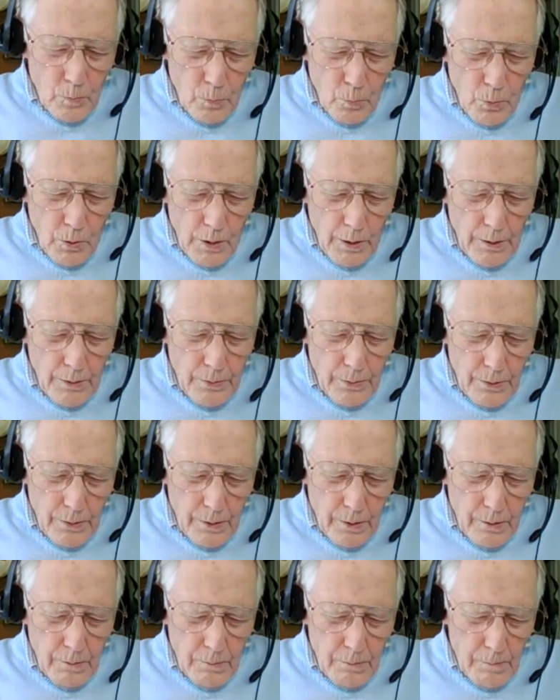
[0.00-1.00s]
work that
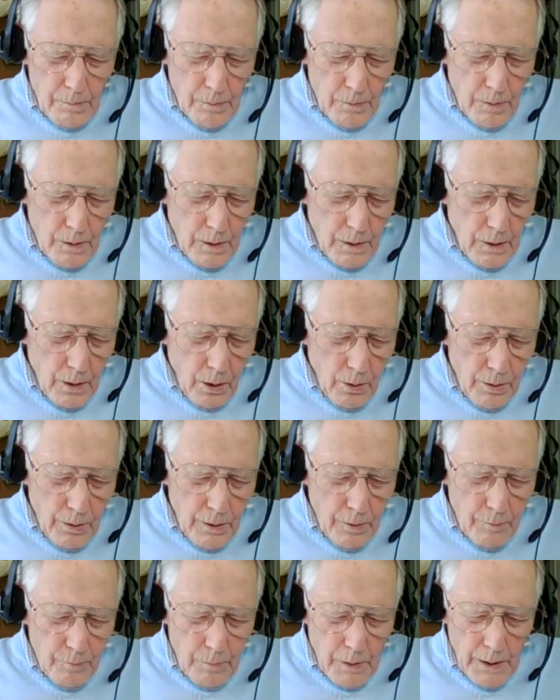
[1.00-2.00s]
a colleague
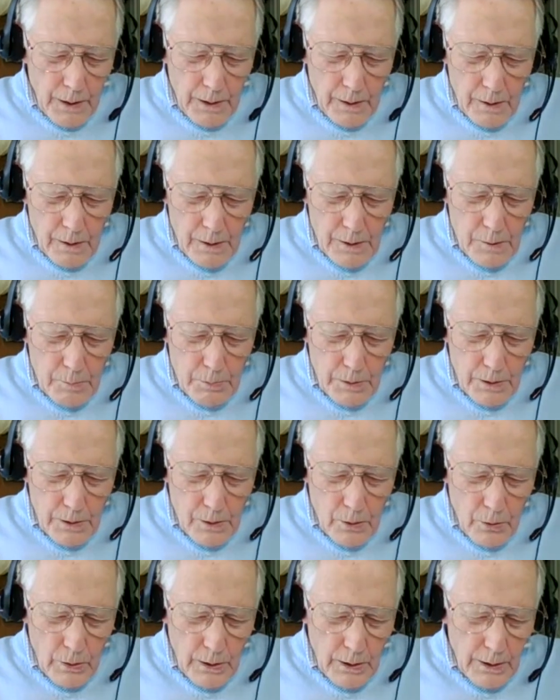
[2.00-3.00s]
of mine has been
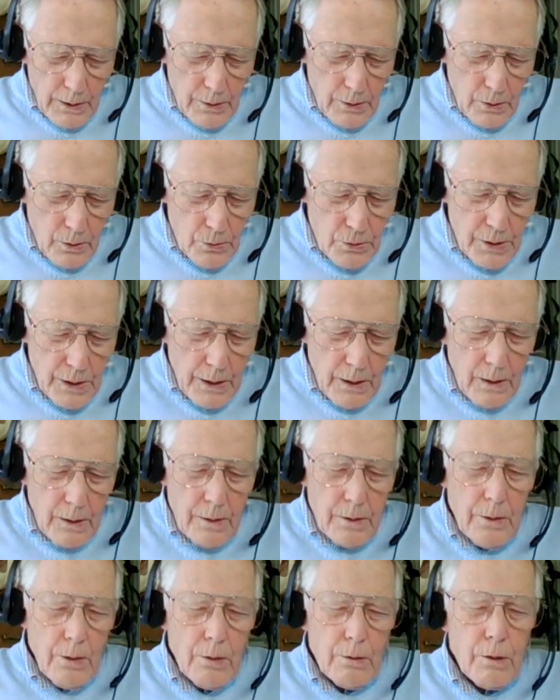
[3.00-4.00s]
doing in New Zealand,
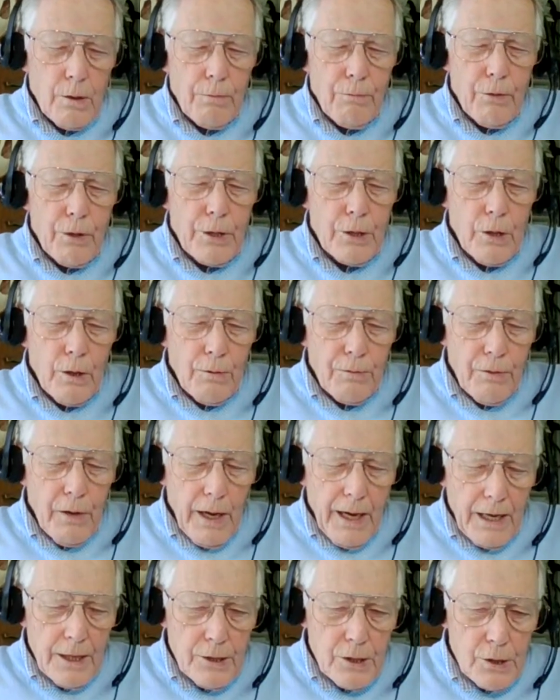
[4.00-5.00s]
Dr. Fridtjof
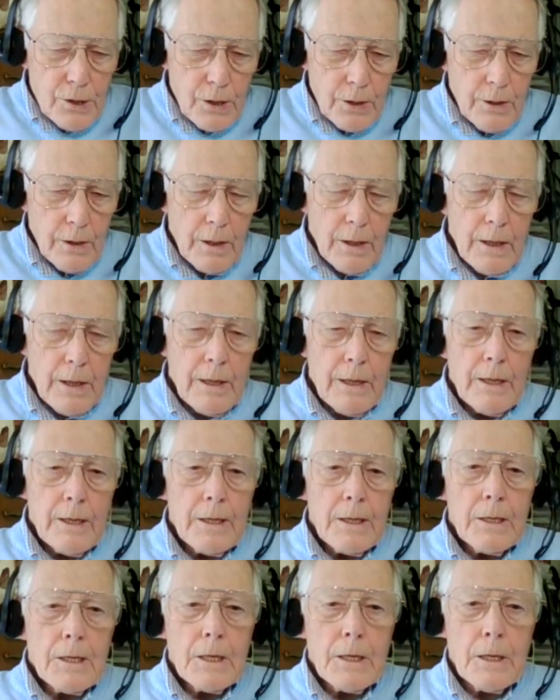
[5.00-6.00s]
Hansen,
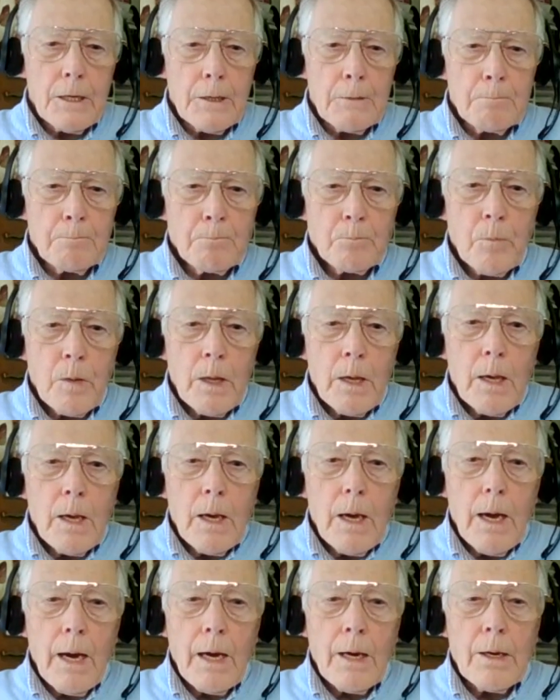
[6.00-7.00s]

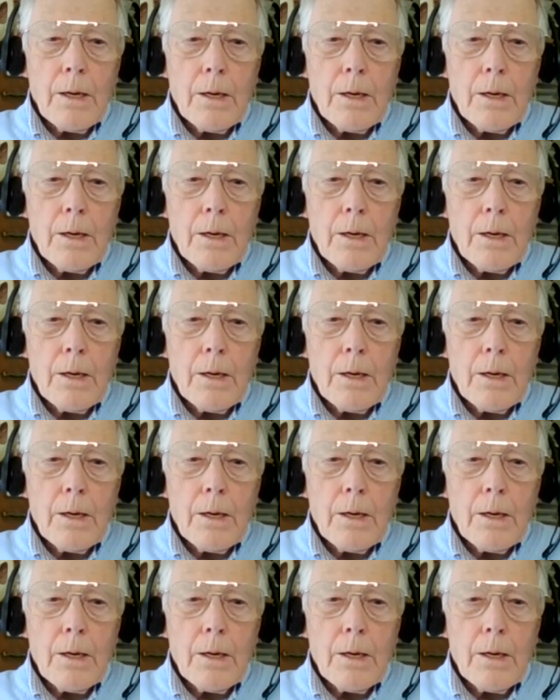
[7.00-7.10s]
and